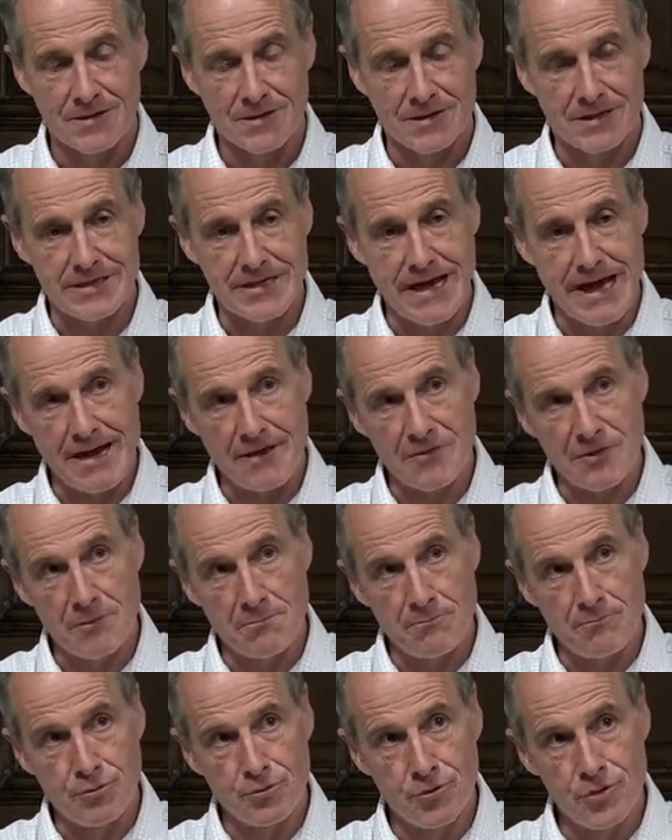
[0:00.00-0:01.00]
To take the
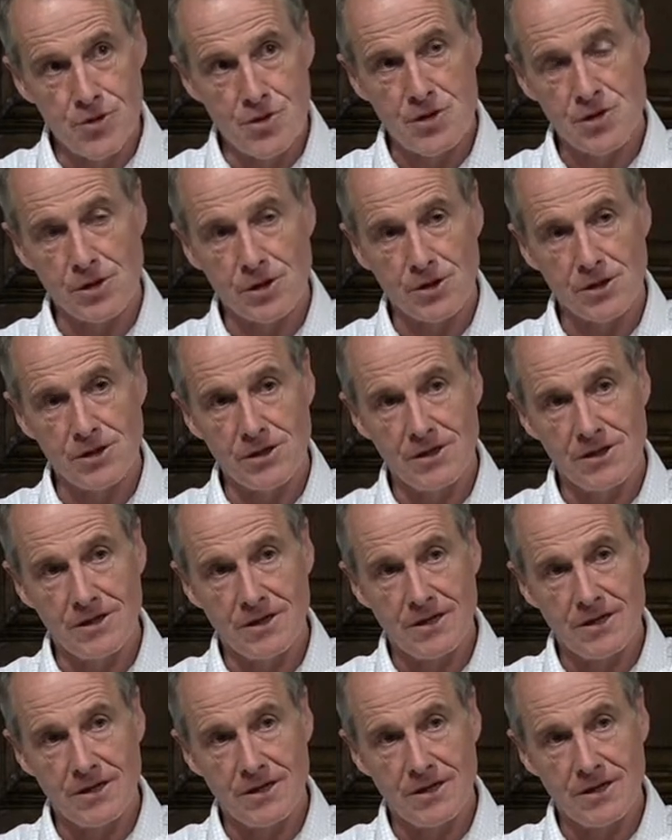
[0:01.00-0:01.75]
brutal